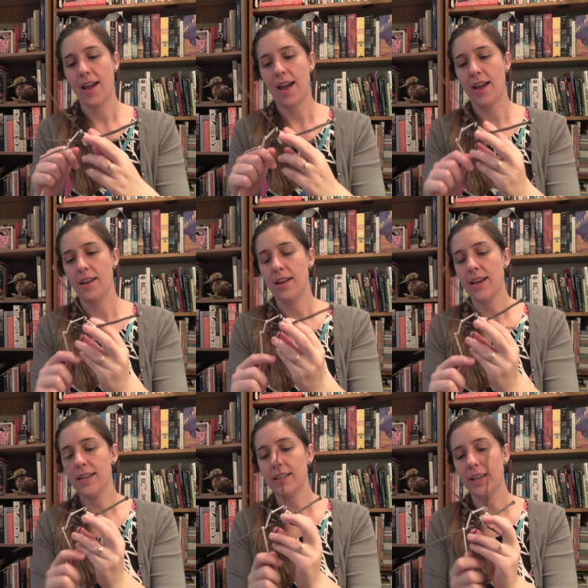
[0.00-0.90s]
And
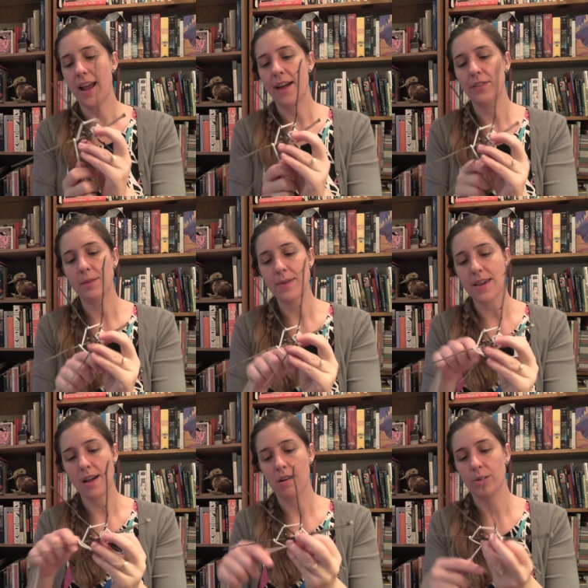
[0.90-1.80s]
it doesn't have to
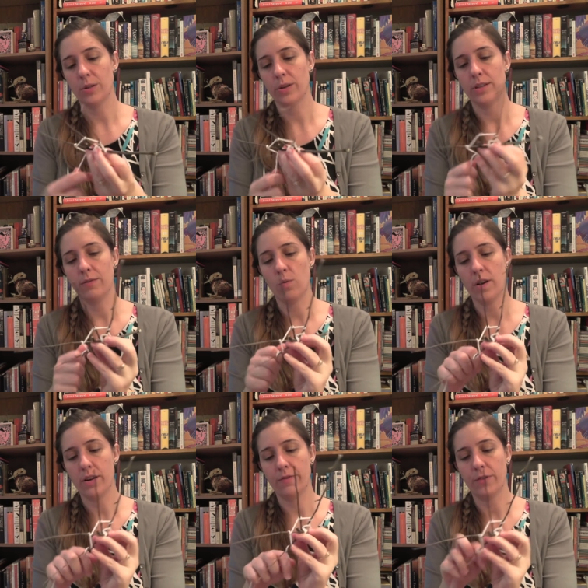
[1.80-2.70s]
be all sorts of
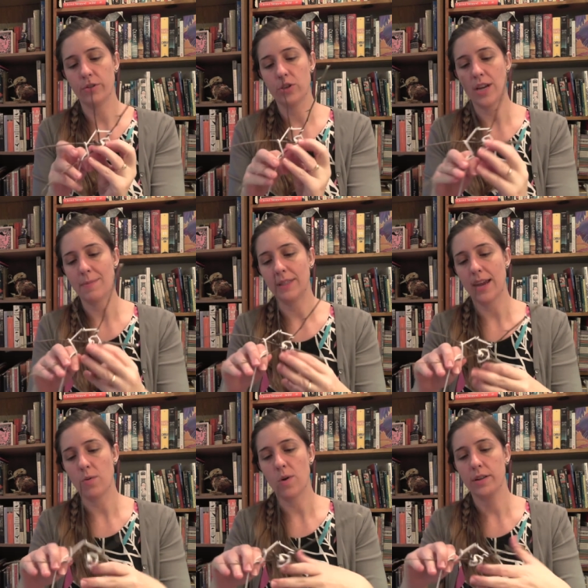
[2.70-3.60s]
wonderful shapes
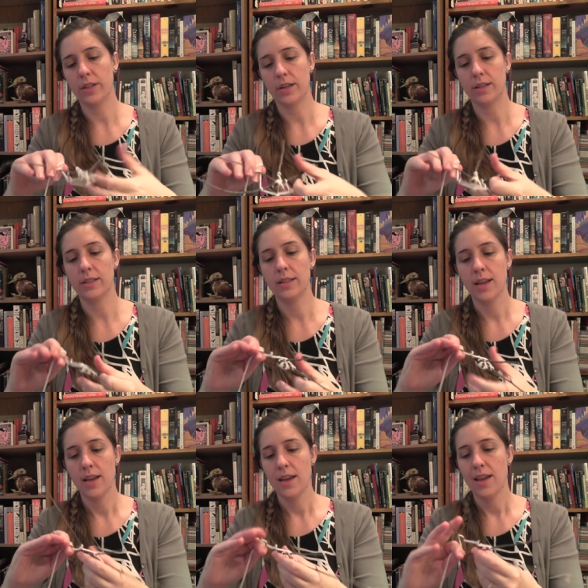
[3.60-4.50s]
like Walter's.
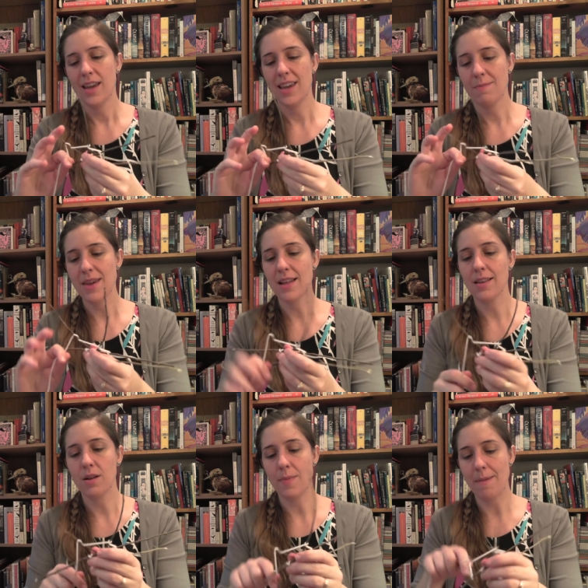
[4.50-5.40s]
It can be a
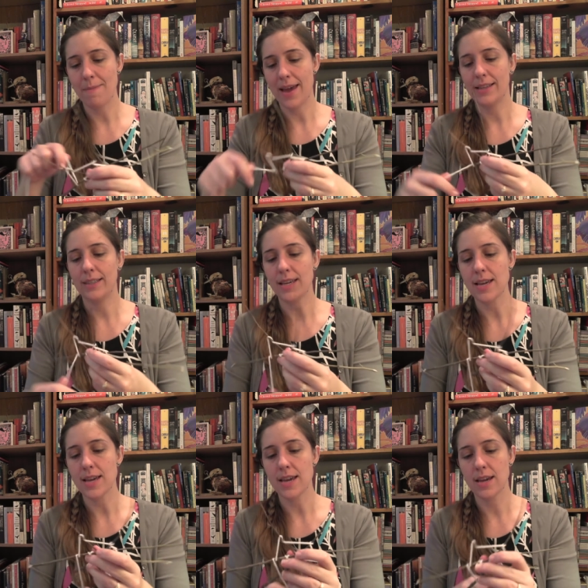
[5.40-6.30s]
little bit
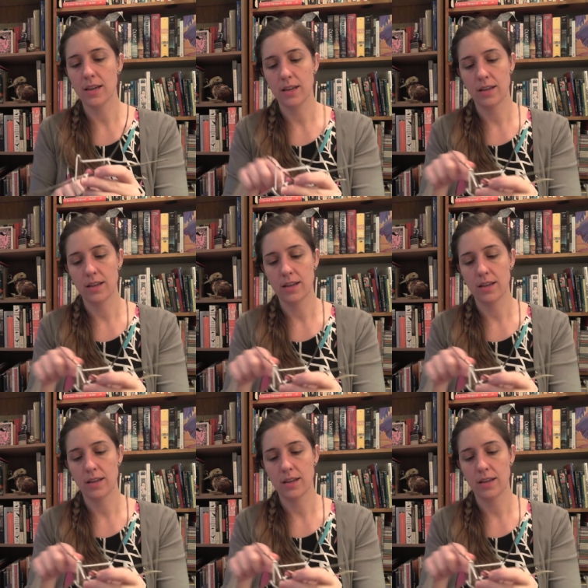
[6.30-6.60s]
messy,